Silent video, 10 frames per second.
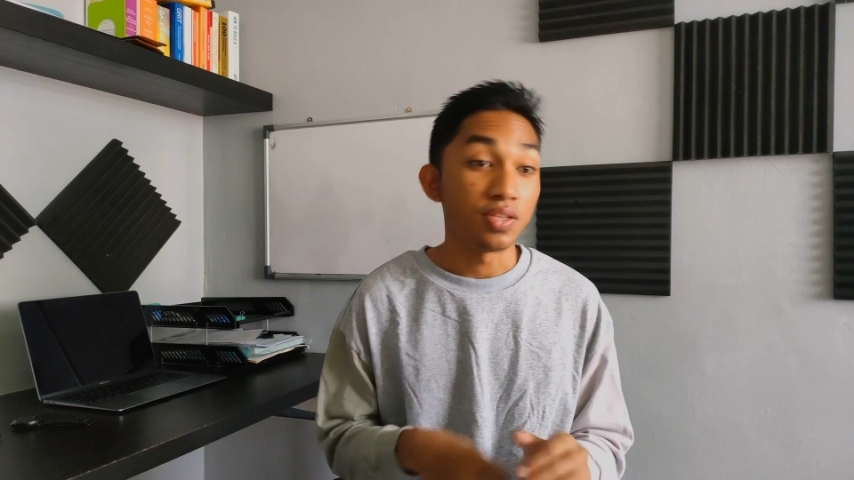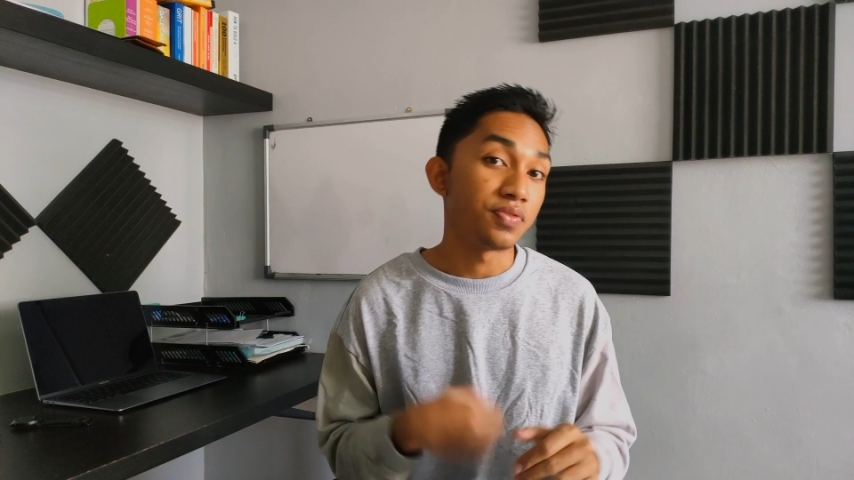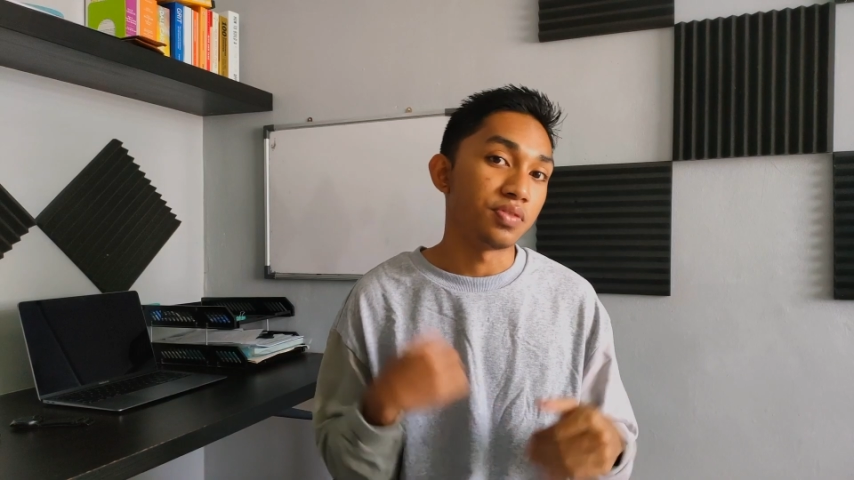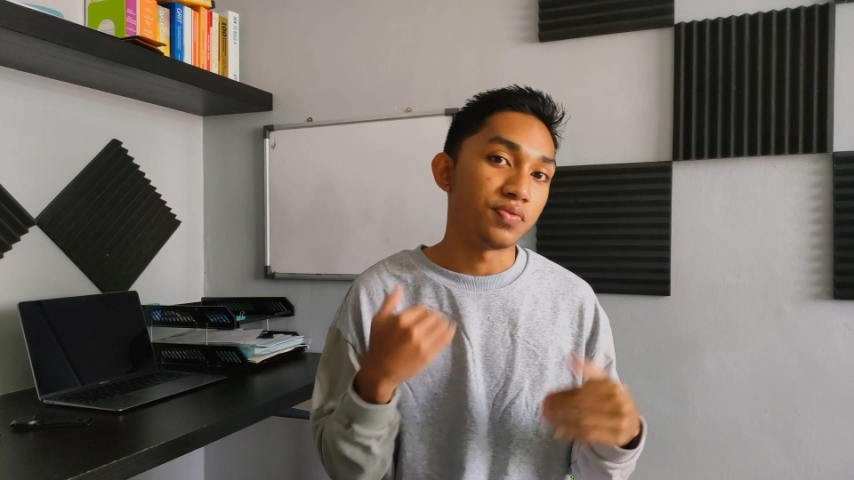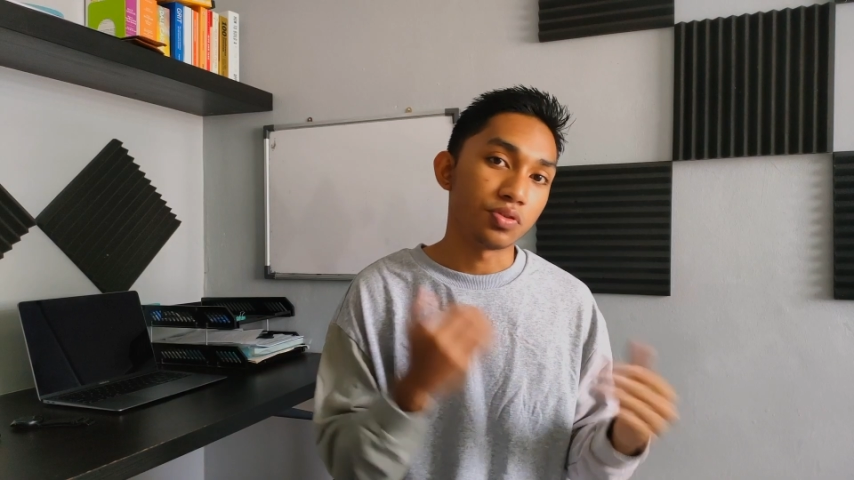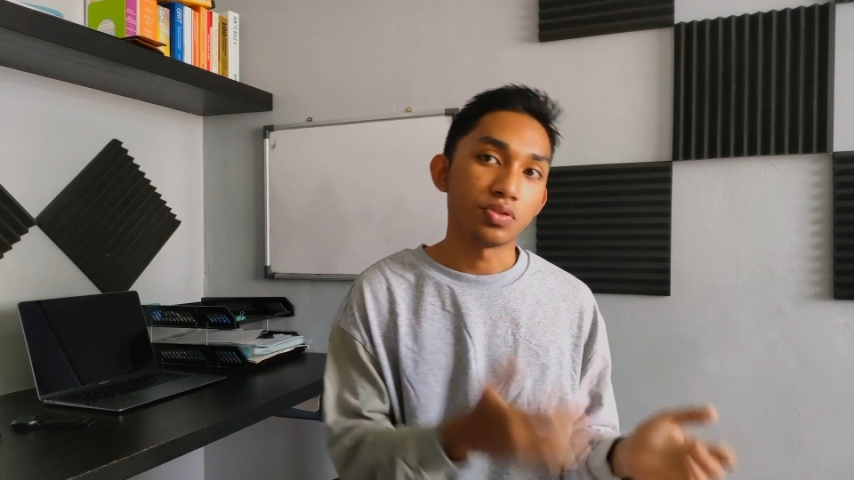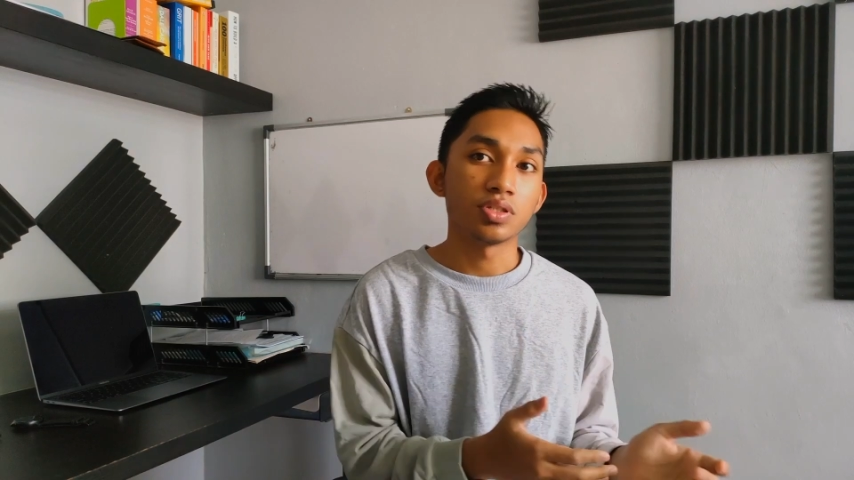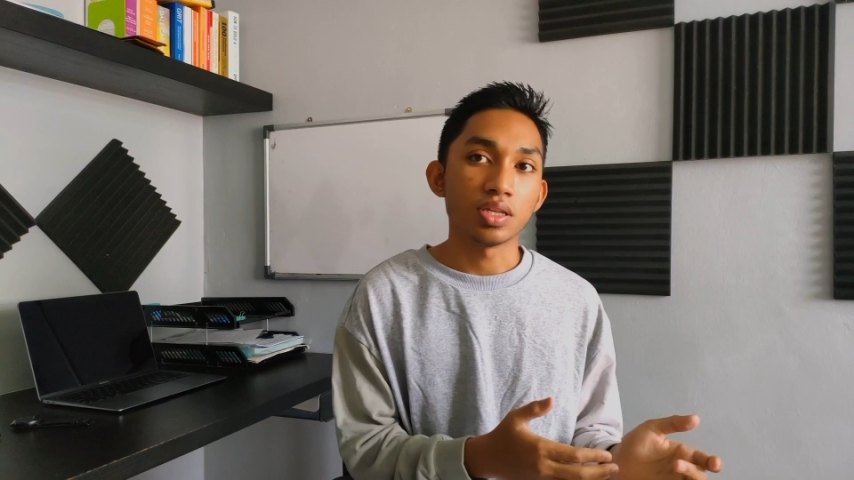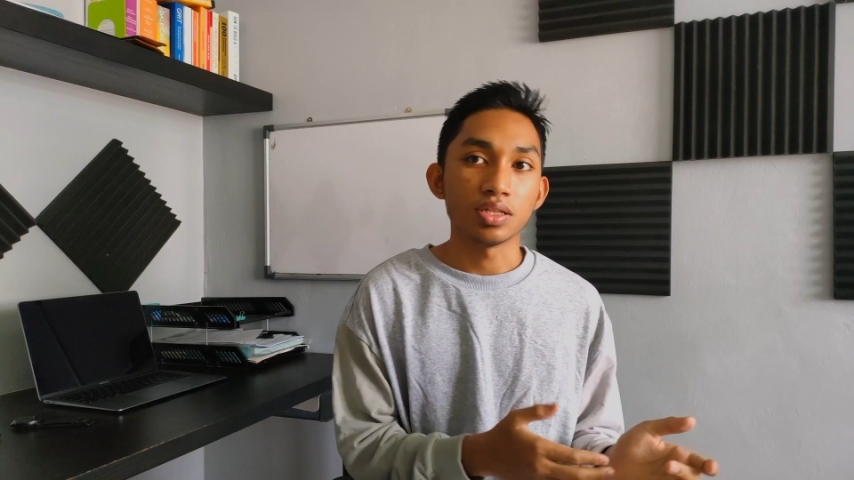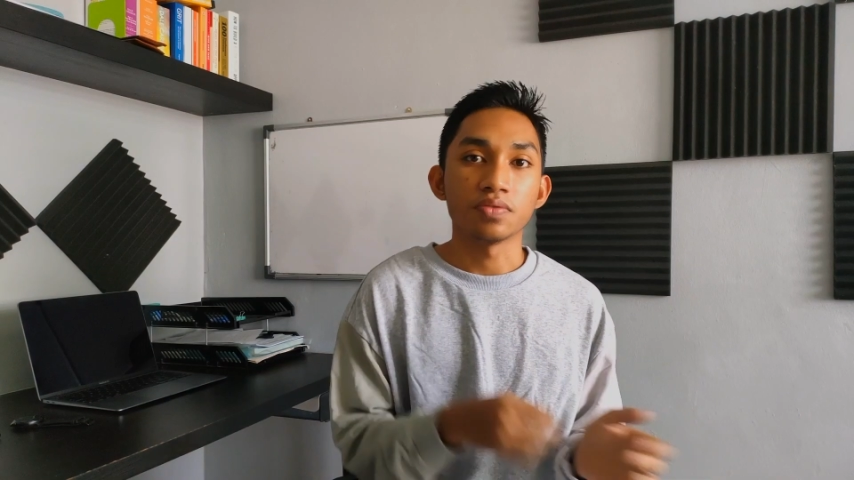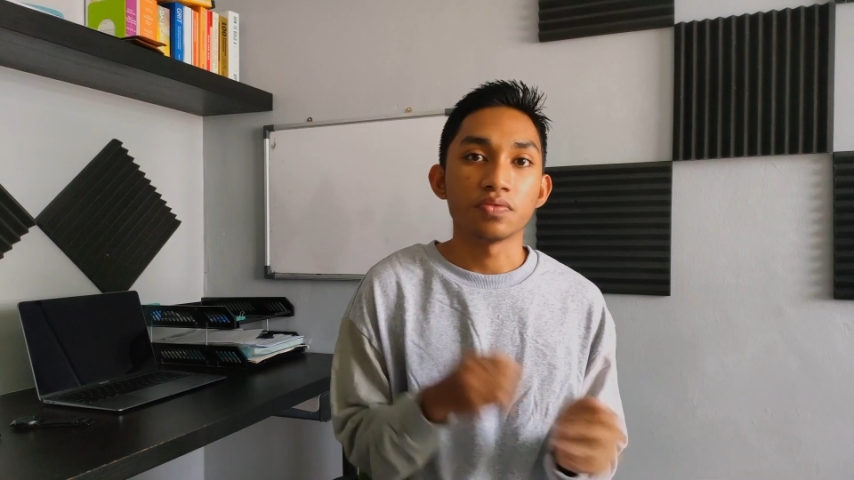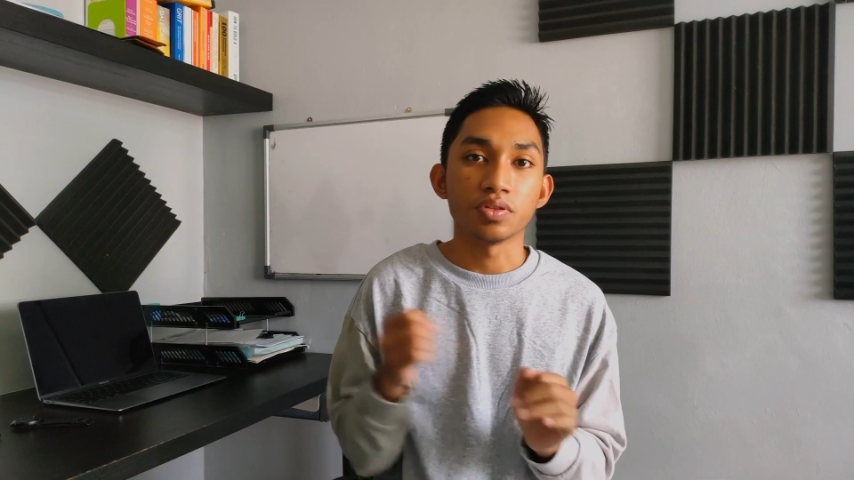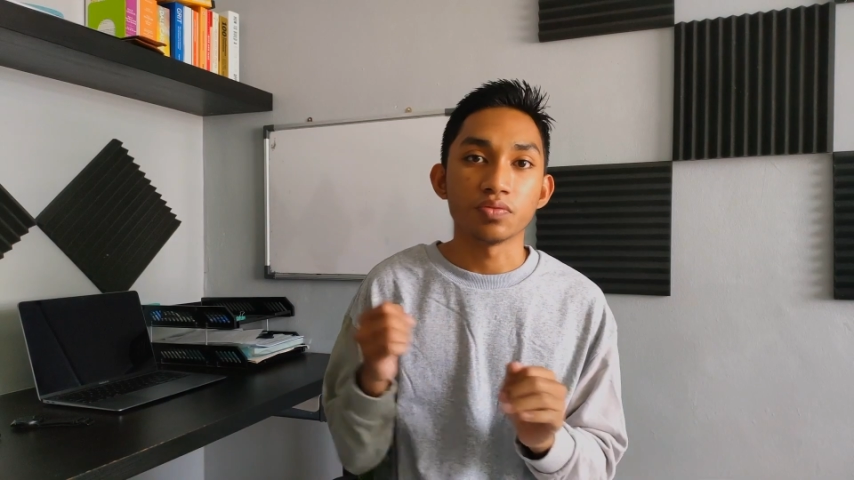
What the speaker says: different views and different